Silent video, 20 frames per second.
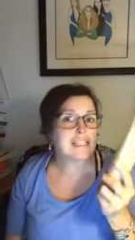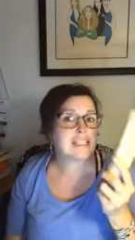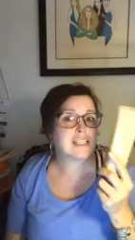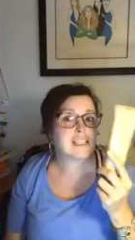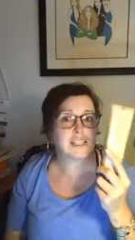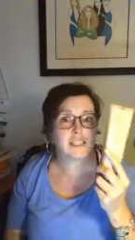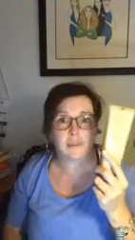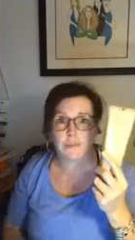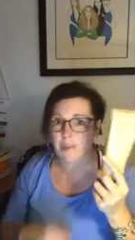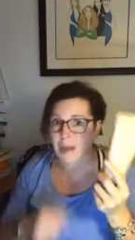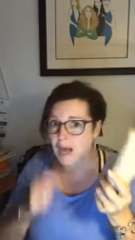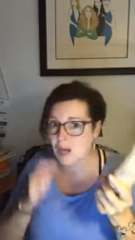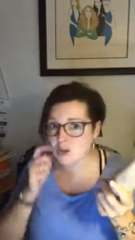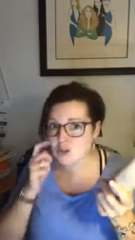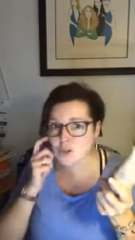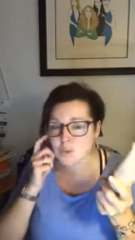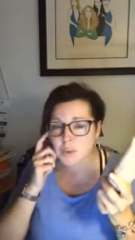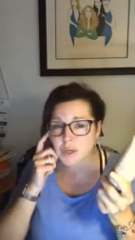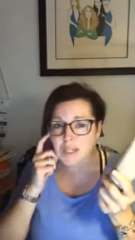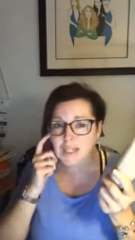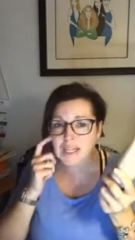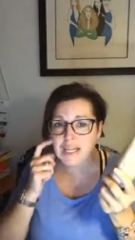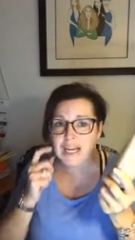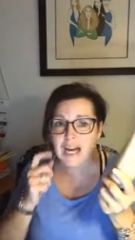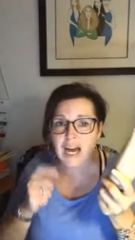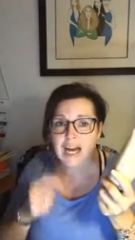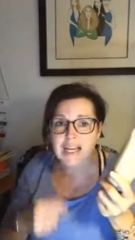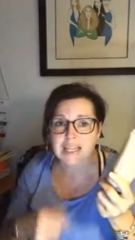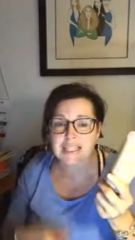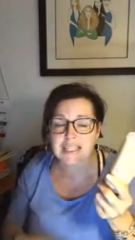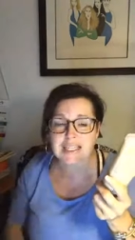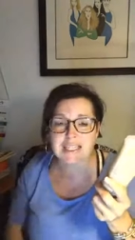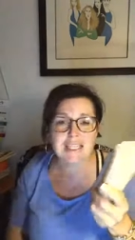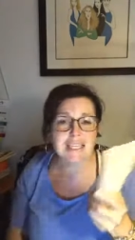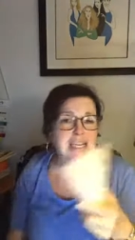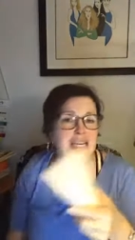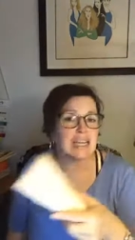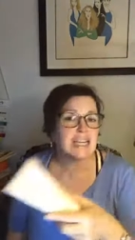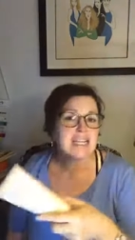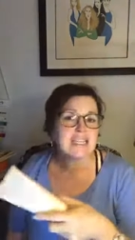Smells really
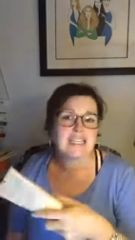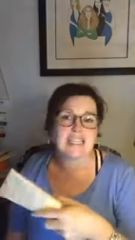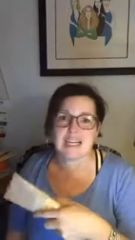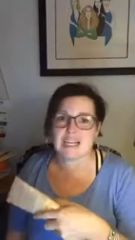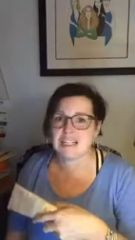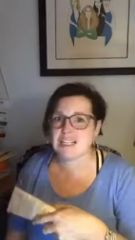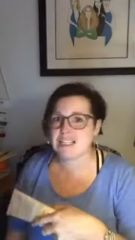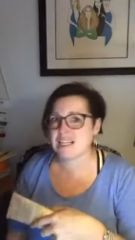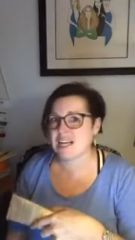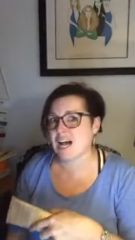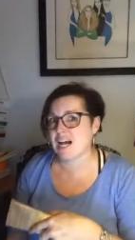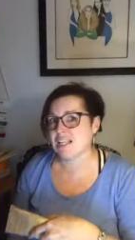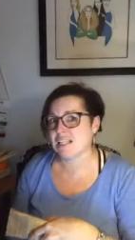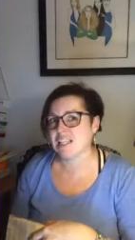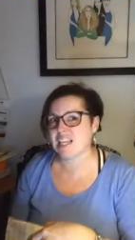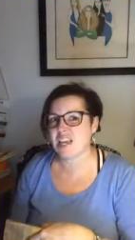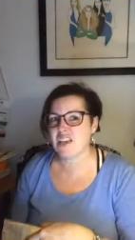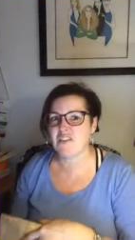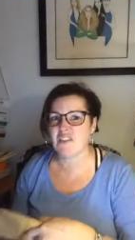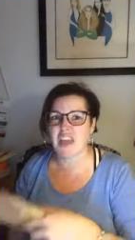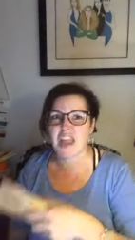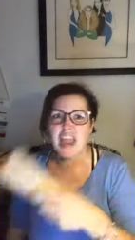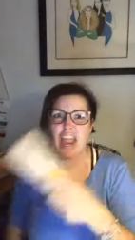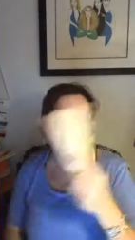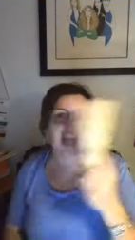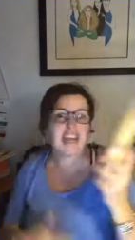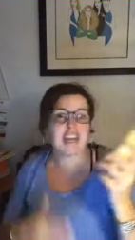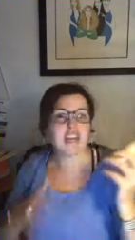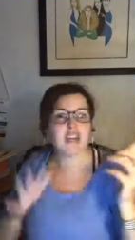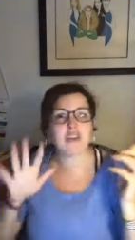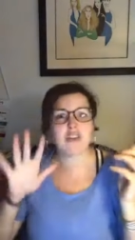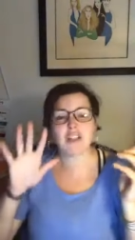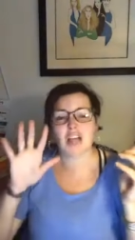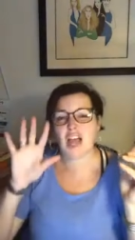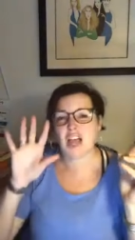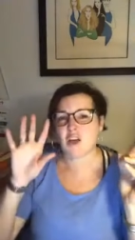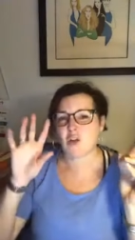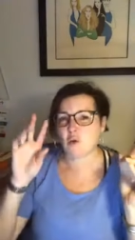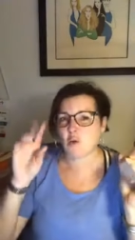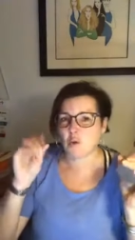nice does not leave any
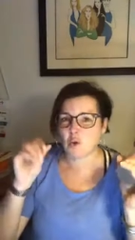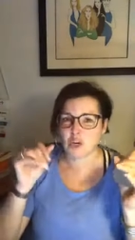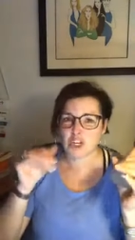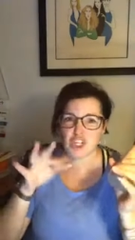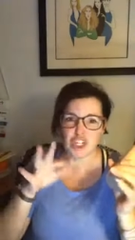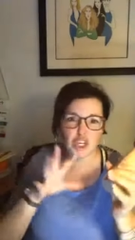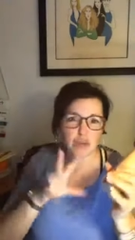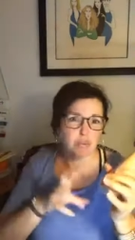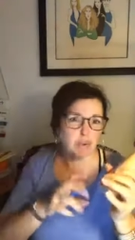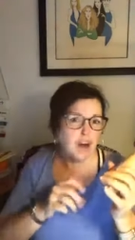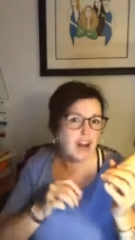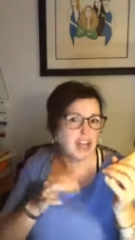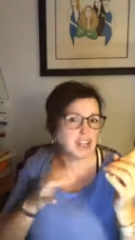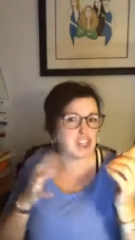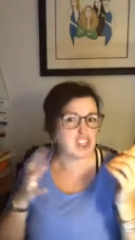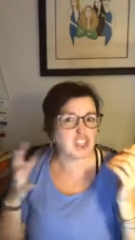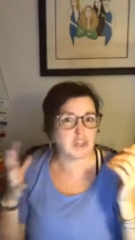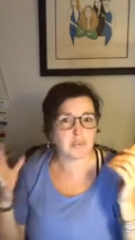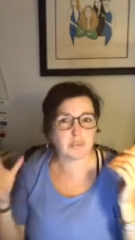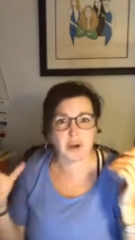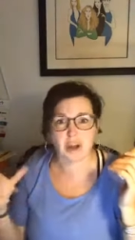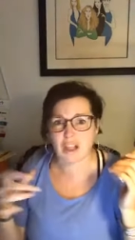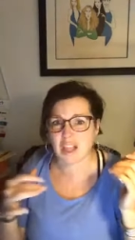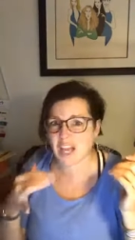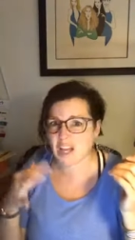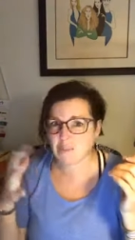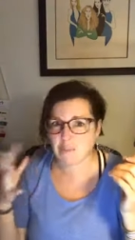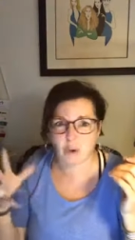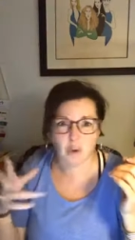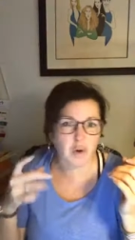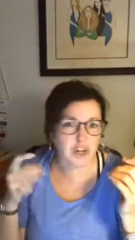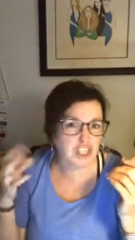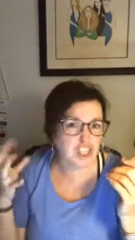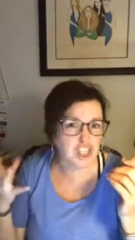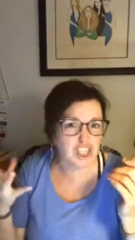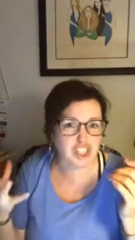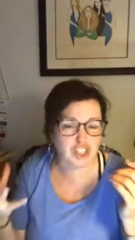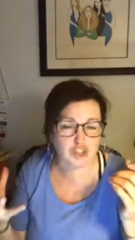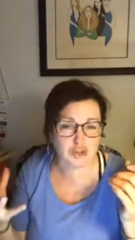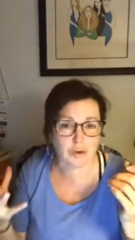like orangey brown like
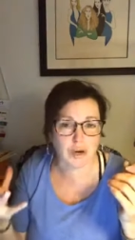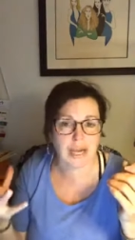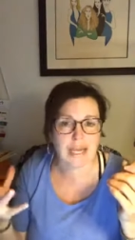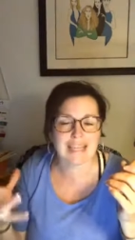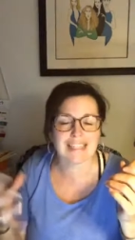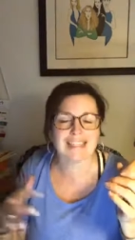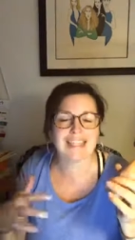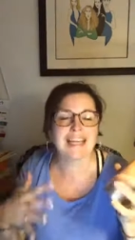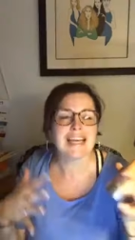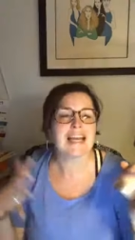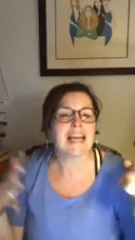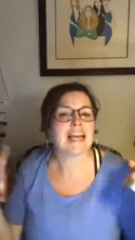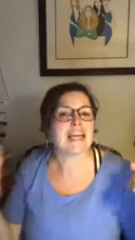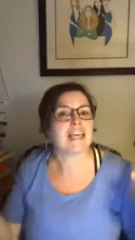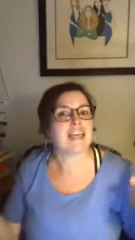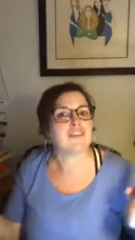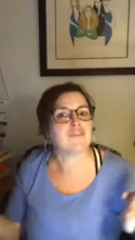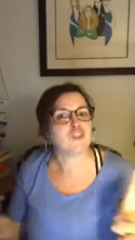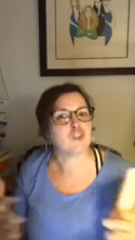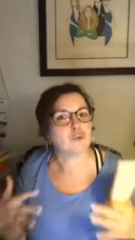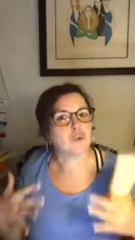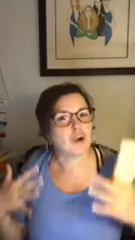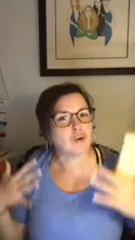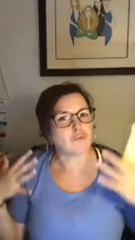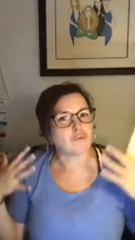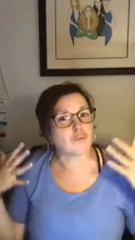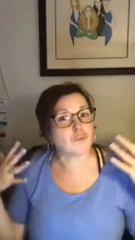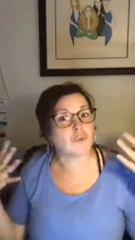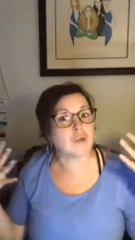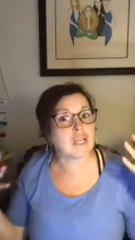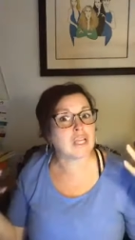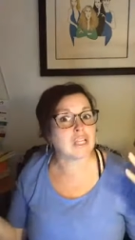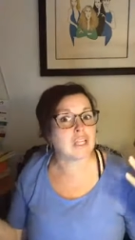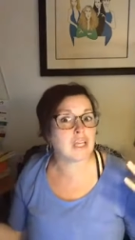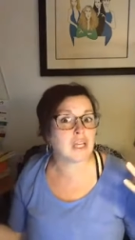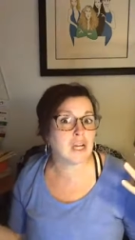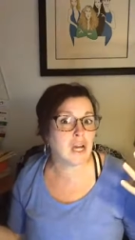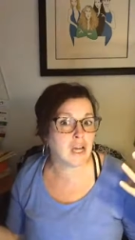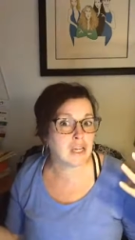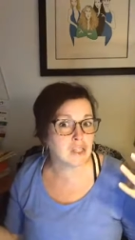orangey streaks gives you a
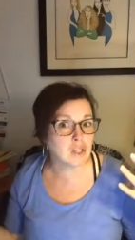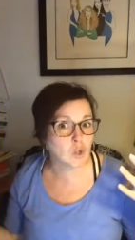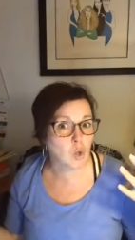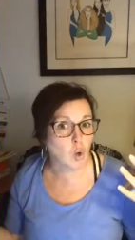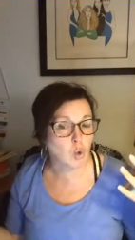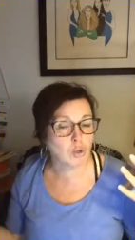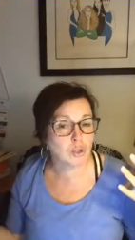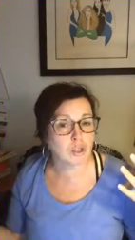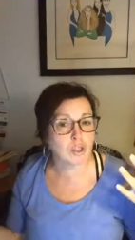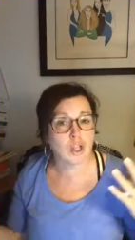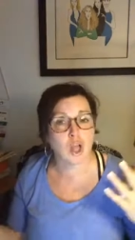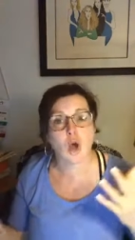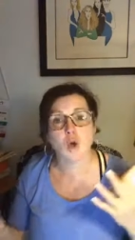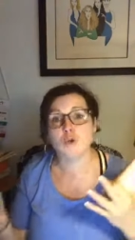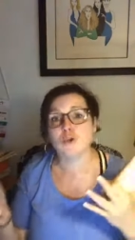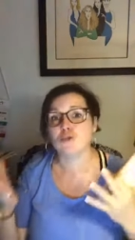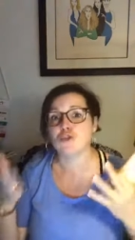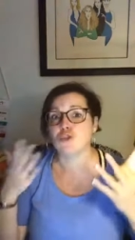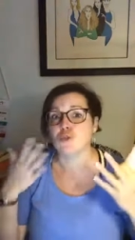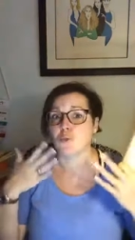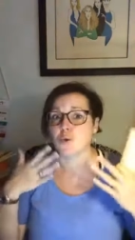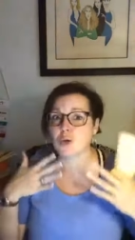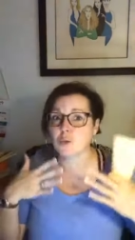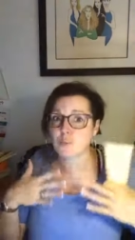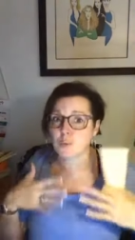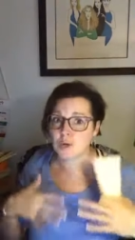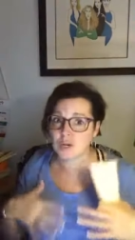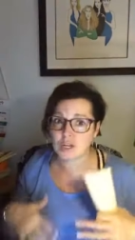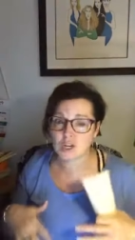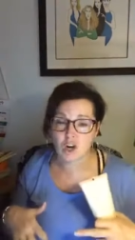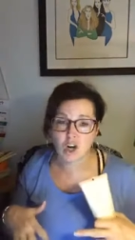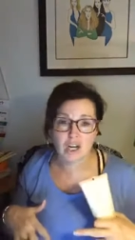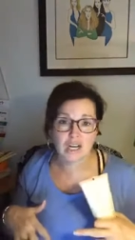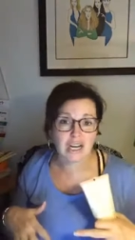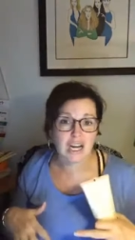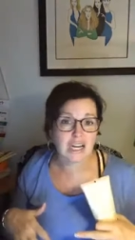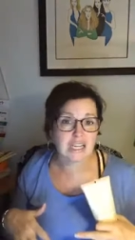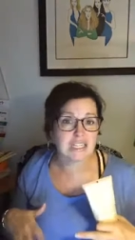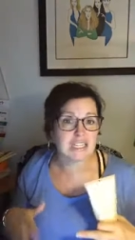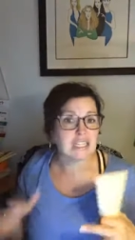really nice golden glow. You do want to put it
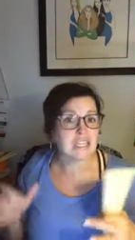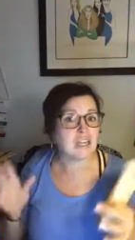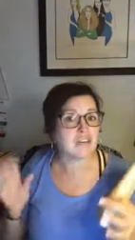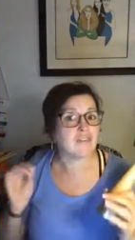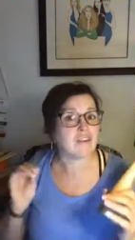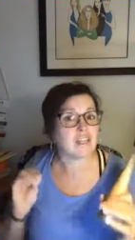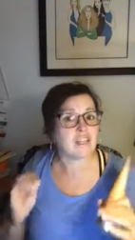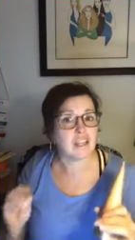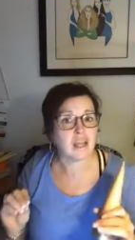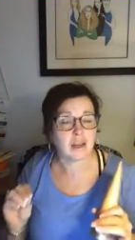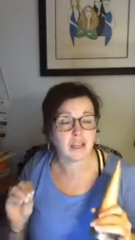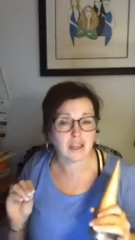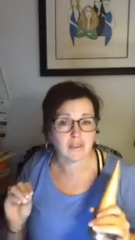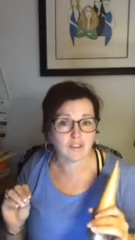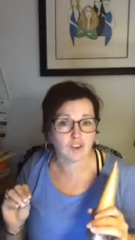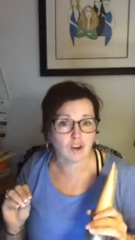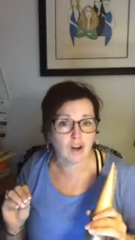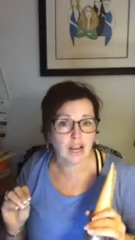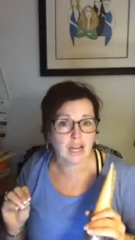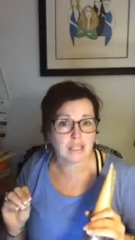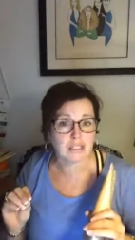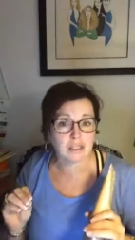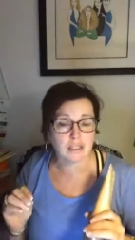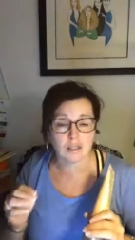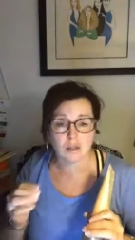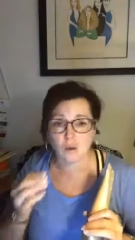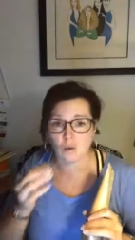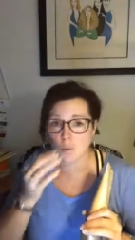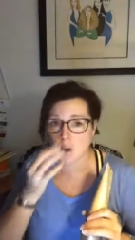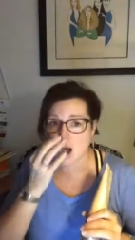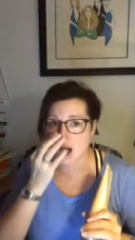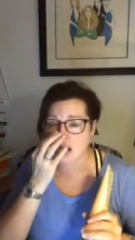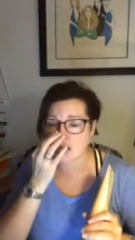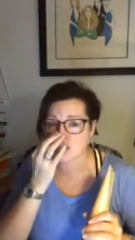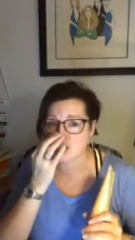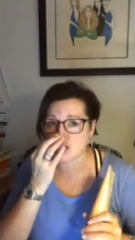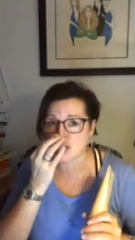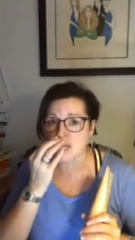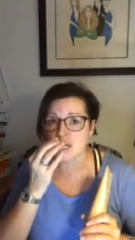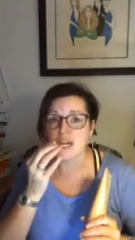on nice and even and then give your hands a little
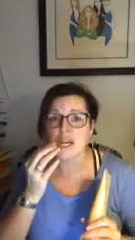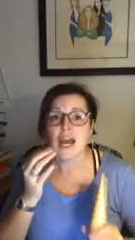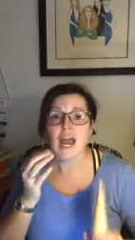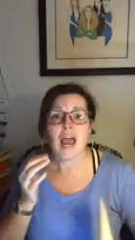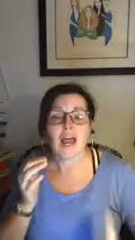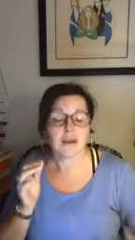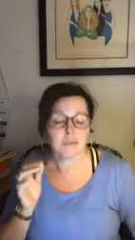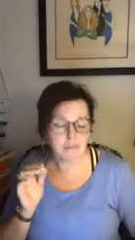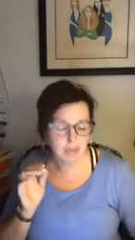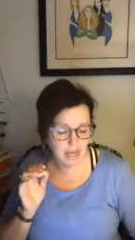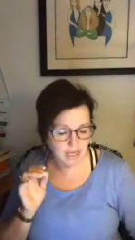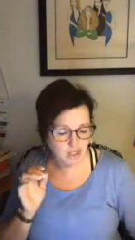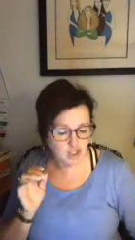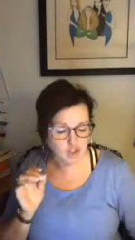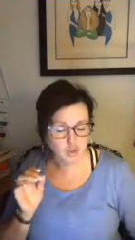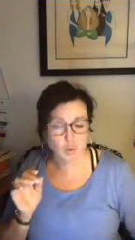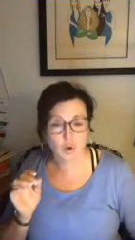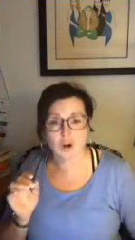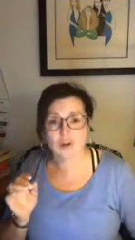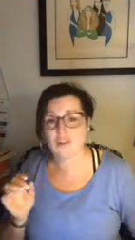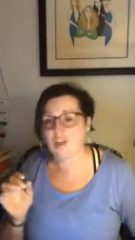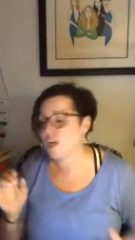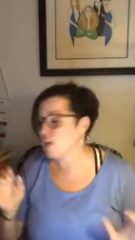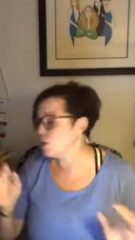wash and make sure